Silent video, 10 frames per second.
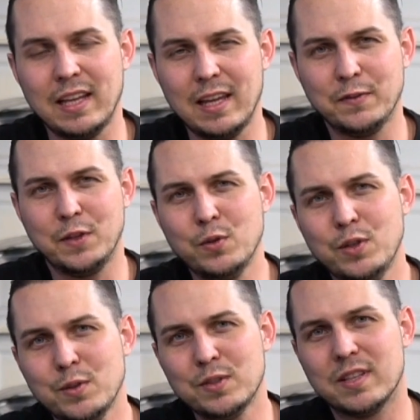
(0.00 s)
if you
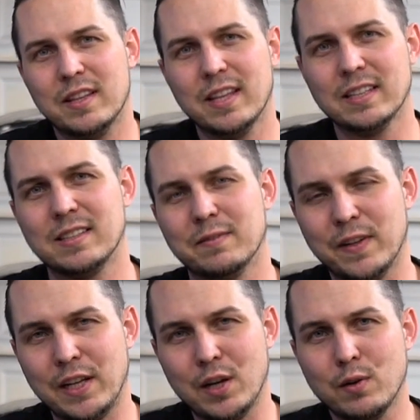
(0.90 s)
used this
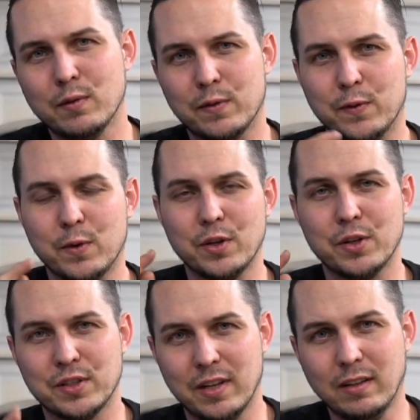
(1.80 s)
video for
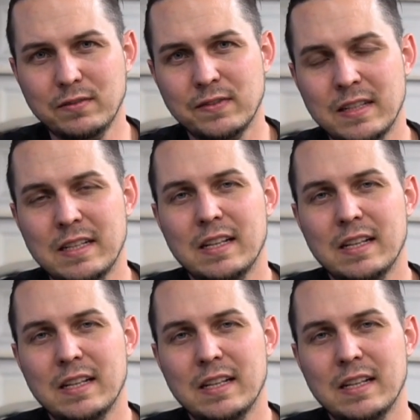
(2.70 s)
yourself.